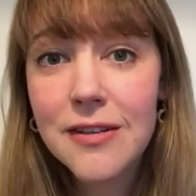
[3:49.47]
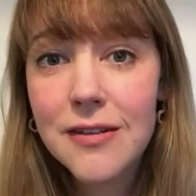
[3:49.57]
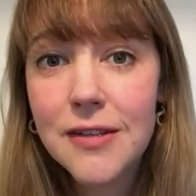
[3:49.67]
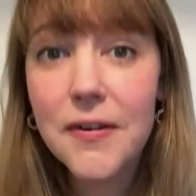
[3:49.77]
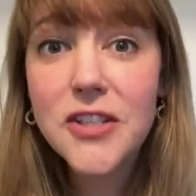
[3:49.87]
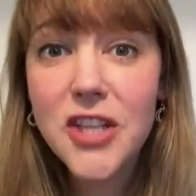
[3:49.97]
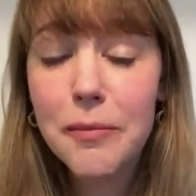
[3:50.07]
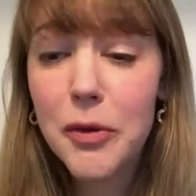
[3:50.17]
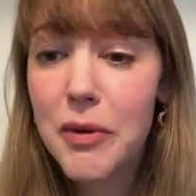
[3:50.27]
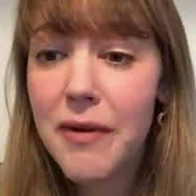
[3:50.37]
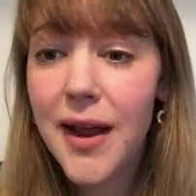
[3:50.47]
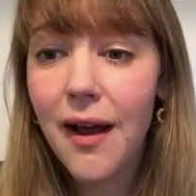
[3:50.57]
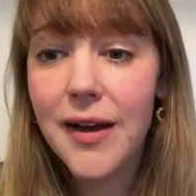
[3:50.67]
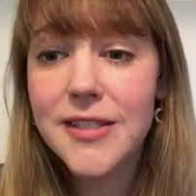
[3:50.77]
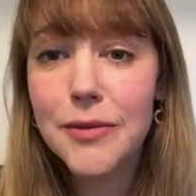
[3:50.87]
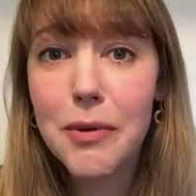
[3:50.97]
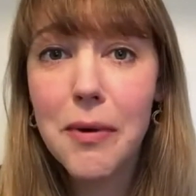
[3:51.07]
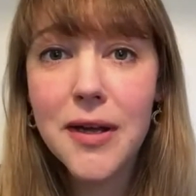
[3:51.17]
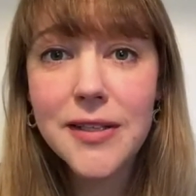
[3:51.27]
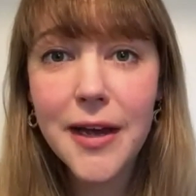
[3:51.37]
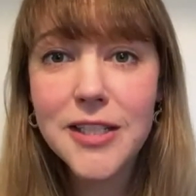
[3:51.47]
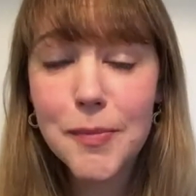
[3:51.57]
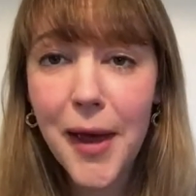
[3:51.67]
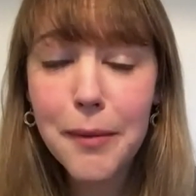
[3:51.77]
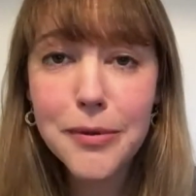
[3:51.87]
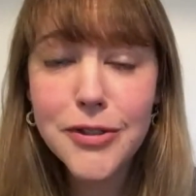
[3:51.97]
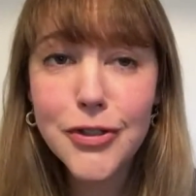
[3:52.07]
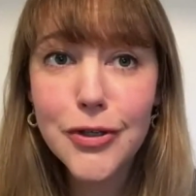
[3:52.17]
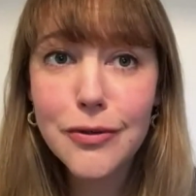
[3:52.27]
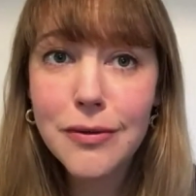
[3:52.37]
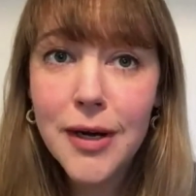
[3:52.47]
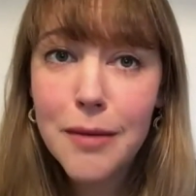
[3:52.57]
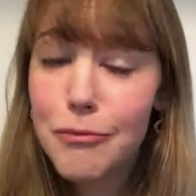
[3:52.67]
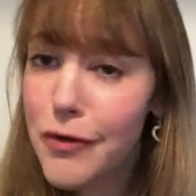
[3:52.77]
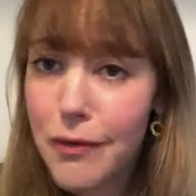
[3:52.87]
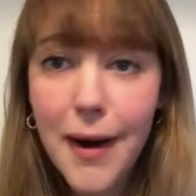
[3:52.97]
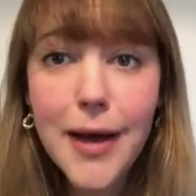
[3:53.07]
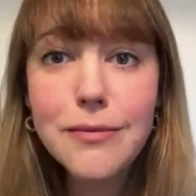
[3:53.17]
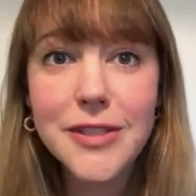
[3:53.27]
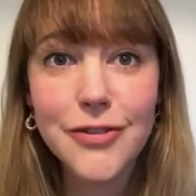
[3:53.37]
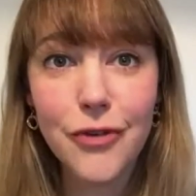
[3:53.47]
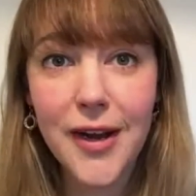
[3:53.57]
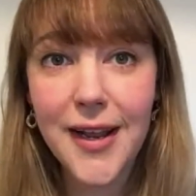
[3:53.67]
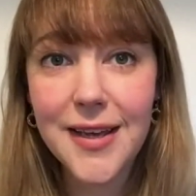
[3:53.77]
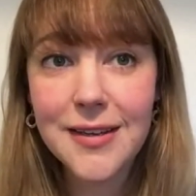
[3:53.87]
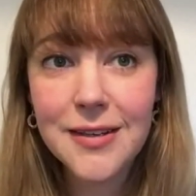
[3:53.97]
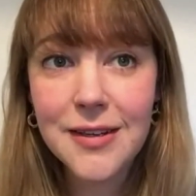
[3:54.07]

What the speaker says: The first time that we realised that we weren't going to be able to move around as freely,